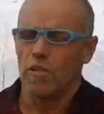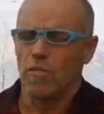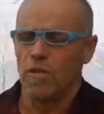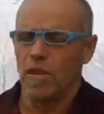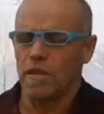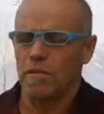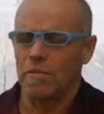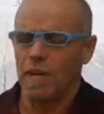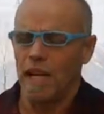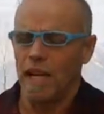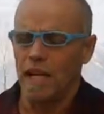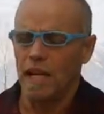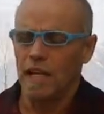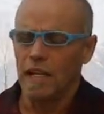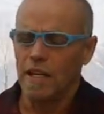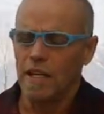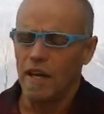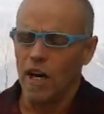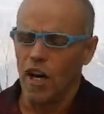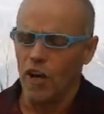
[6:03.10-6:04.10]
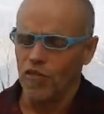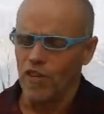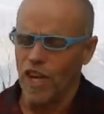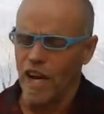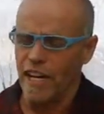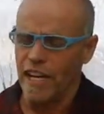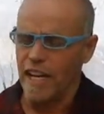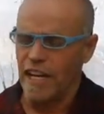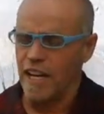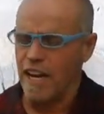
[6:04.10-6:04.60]
with me. Hopefully
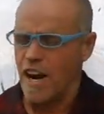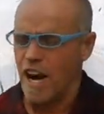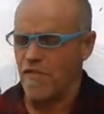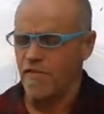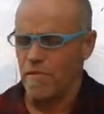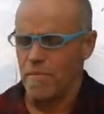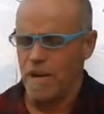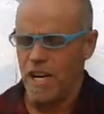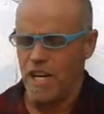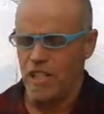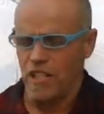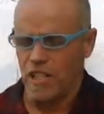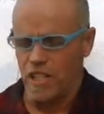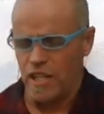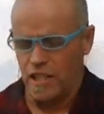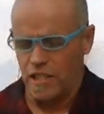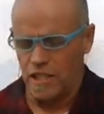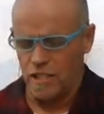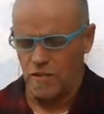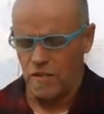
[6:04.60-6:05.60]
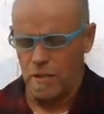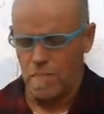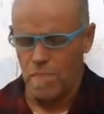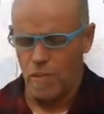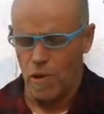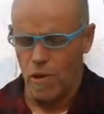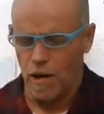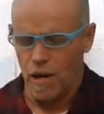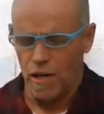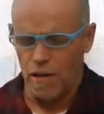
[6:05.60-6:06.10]
I'll get confirmation on this
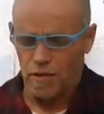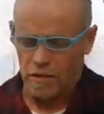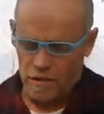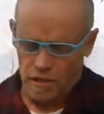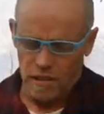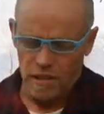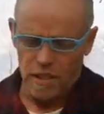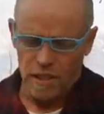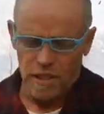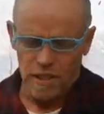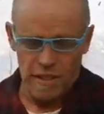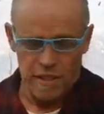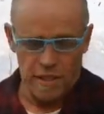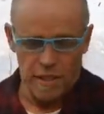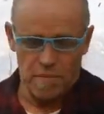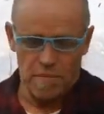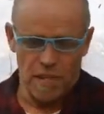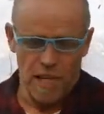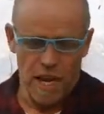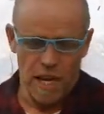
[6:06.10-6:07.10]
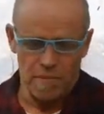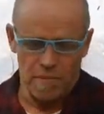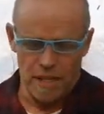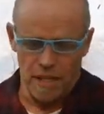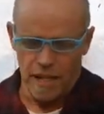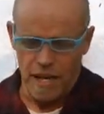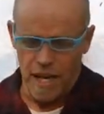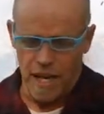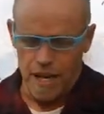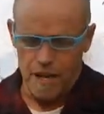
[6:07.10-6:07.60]
report sometime
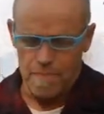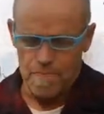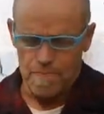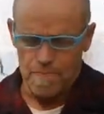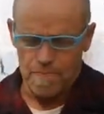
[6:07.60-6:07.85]
today.